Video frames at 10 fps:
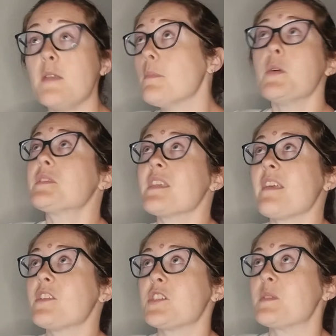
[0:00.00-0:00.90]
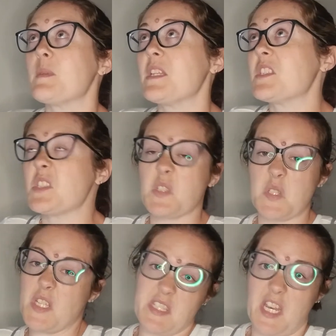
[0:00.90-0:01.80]
And mostly that just means
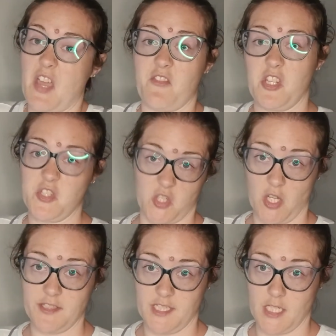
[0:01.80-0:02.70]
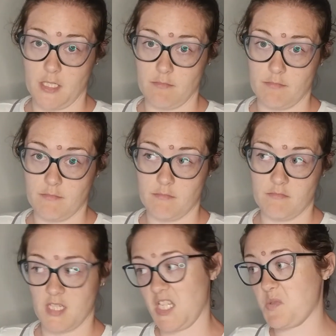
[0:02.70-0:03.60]
it doesn't have any salt in it.
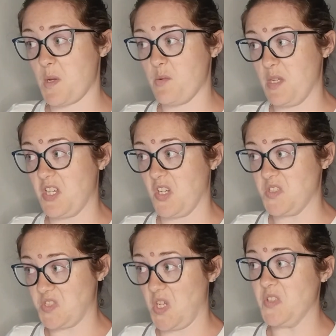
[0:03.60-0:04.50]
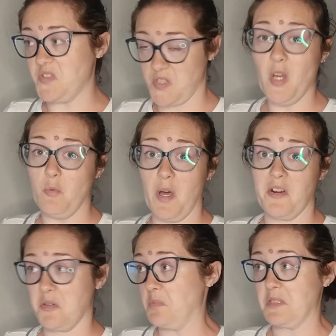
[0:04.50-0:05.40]
That's why we call salt salt
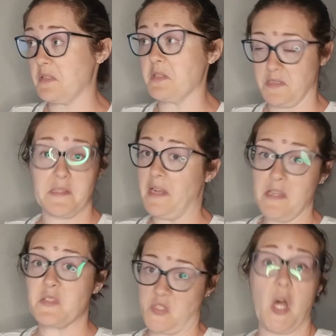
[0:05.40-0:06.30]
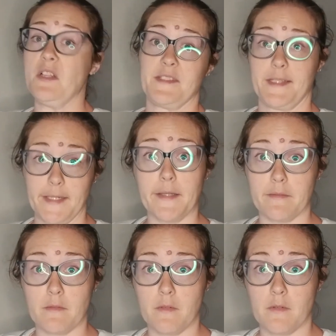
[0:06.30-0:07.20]
water because it has salt in it.
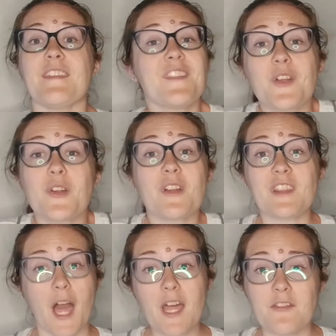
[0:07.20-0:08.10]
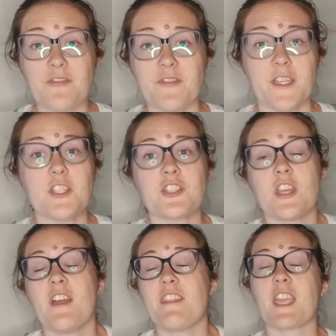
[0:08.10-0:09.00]
And there are a lot of fish
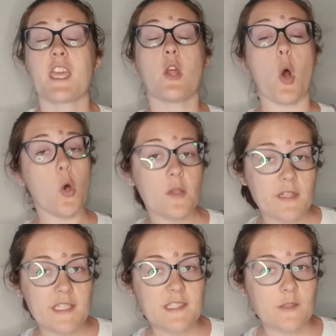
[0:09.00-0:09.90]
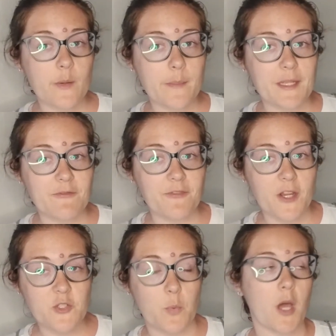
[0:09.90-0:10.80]
that can only swim in
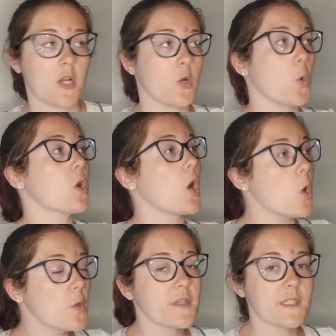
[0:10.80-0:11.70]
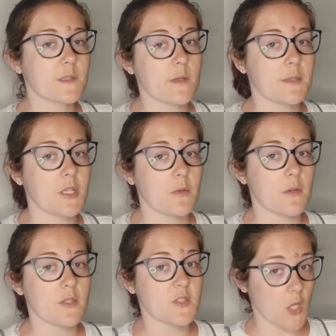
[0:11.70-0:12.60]
fresh water or only swim in
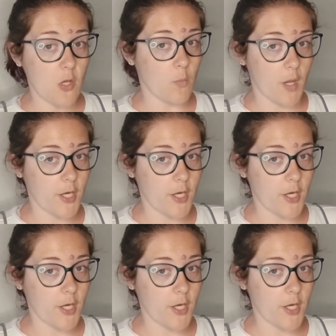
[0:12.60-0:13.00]
salt